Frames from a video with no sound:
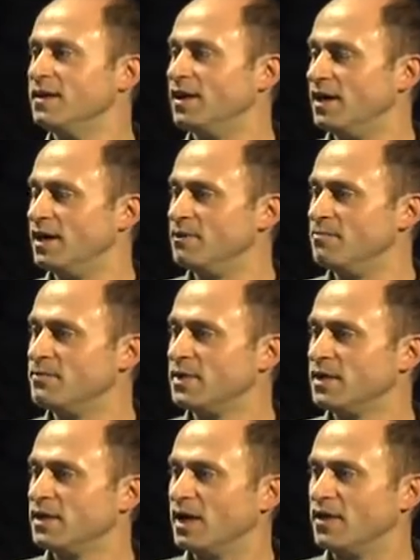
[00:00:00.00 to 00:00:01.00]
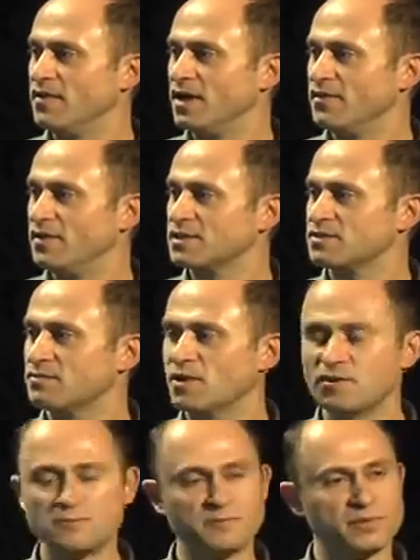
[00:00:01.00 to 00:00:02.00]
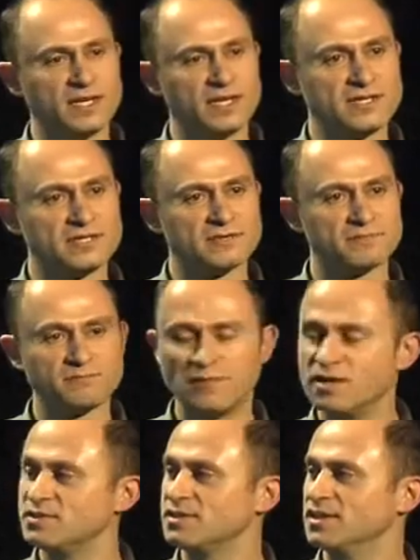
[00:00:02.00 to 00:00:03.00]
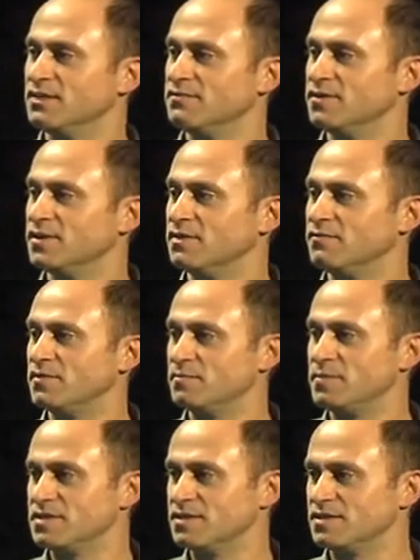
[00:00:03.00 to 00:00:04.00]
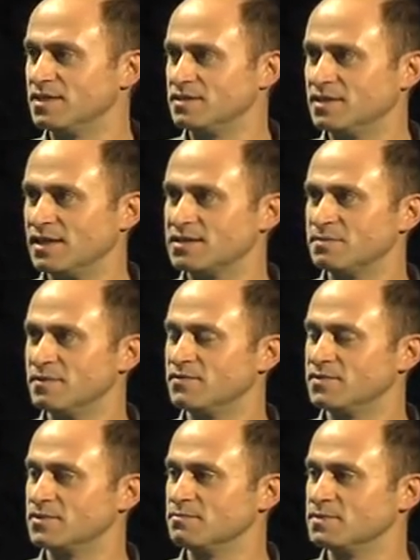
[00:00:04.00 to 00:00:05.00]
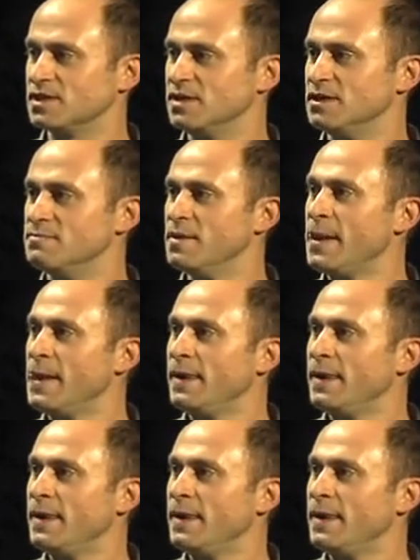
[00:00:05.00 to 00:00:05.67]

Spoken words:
And that's commonplace mostly for businesses and has been for some time.